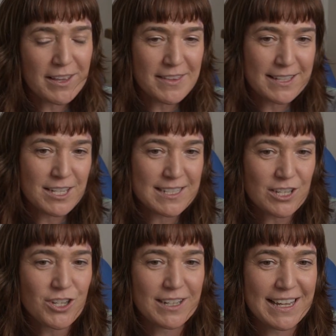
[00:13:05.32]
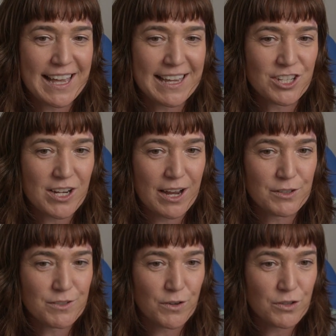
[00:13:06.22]
I think traditionally HR
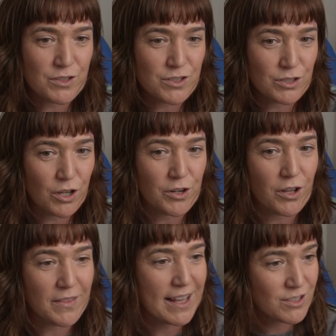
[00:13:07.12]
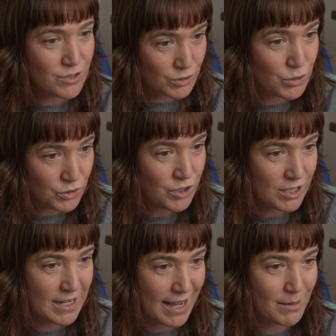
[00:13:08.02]
has focused a lot on that
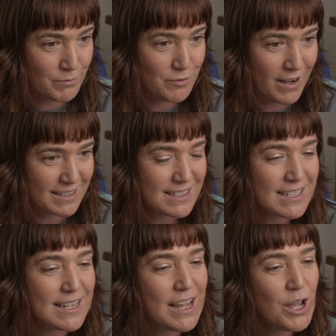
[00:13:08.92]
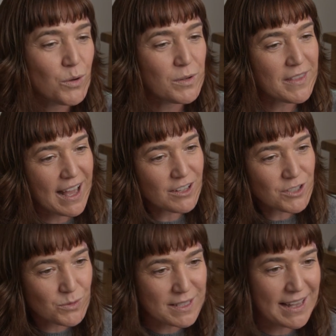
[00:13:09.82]
solution up front without
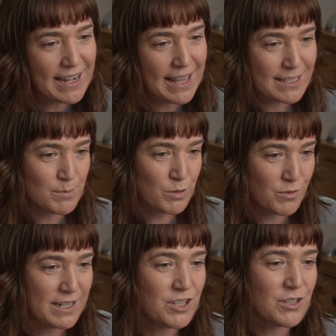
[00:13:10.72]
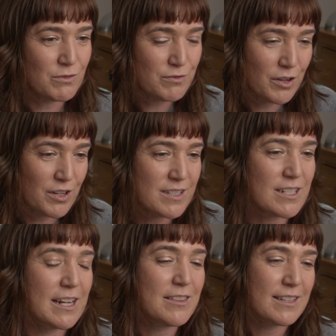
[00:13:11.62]
doing that exploration first.
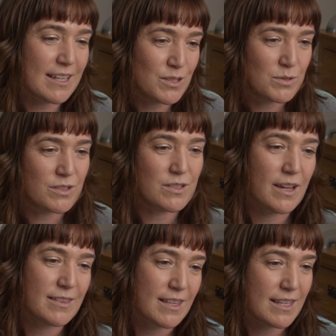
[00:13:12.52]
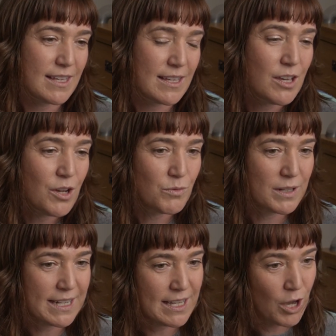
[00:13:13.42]
And I think that's what design thinking
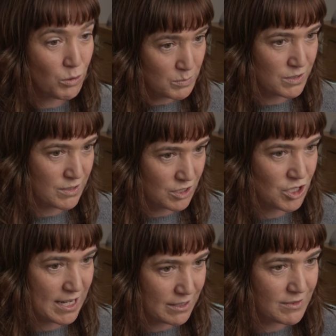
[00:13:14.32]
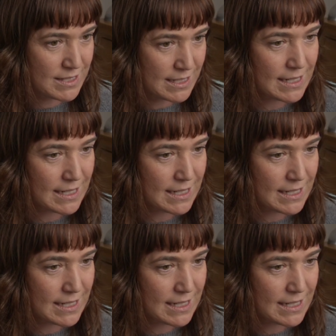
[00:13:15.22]
really helps us achieve, isn't